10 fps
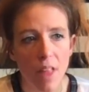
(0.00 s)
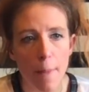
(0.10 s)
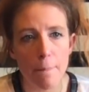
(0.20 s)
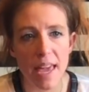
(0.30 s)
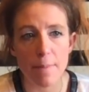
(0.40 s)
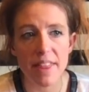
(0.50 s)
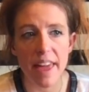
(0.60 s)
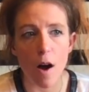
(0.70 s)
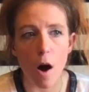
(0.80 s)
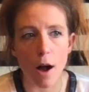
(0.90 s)
Maybe
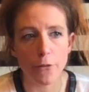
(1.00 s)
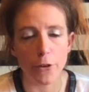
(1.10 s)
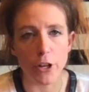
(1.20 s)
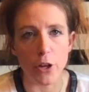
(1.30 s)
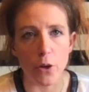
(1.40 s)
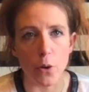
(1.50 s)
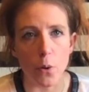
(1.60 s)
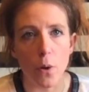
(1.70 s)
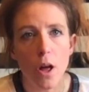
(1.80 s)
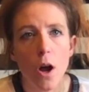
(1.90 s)
they offer
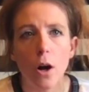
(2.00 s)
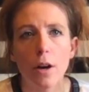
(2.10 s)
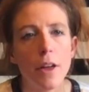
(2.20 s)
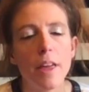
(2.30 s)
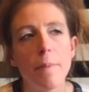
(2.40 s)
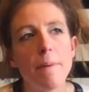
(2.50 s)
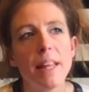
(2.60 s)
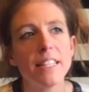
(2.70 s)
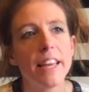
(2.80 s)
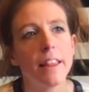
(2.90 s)
you, or maybe
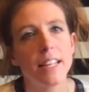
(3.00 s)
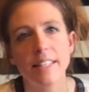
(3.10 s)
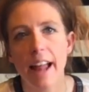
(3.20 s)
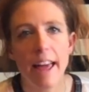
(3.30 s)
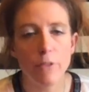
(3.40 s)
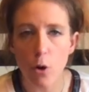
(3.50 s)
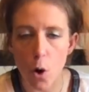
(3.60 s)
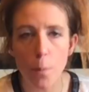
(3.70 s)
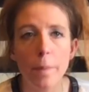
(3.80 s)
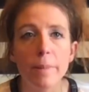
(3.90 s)
they say, listen, I have no
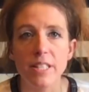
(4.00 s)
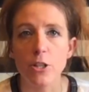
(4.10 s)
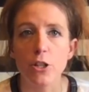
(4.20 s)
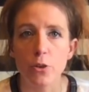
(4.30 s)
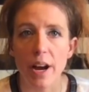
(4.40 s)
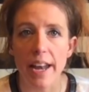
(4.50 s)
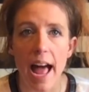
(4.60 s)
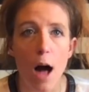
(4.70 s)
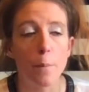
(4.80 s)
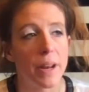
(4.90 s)
open positions right
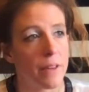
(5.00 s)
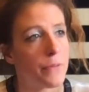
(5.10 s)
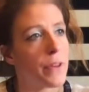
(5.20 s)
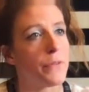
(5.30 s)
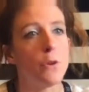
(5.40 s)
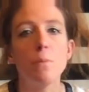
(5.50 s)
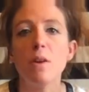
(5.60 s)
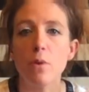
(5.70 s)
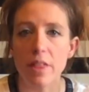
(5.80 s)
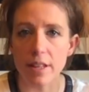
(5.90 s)
now, but if you
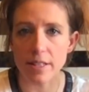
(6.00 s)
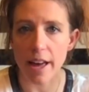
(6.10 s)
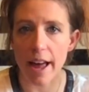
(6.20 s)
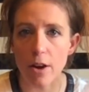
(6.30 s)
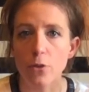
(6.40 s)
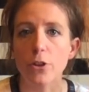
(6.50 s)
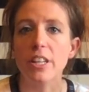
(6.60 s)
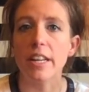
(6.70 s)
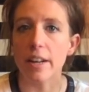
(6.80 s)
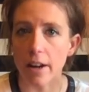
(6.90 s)
meet with this guy over
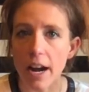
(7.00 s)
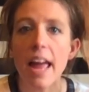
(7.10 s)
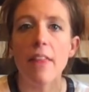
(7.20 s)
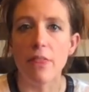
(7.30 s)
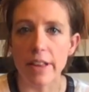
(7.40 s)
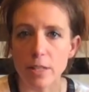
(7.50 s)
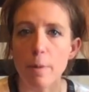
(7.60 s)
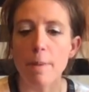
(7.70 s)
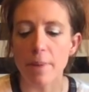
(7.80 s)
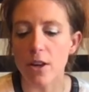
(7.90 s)
here, this
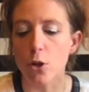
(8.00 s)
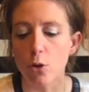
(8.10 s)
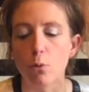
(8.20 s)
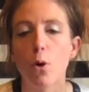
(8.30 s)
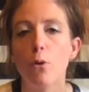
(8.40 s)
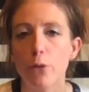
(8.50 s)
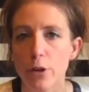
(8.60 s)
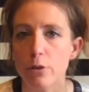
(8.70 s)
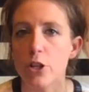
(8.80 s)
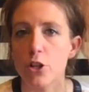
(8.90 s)
might be a good role for you to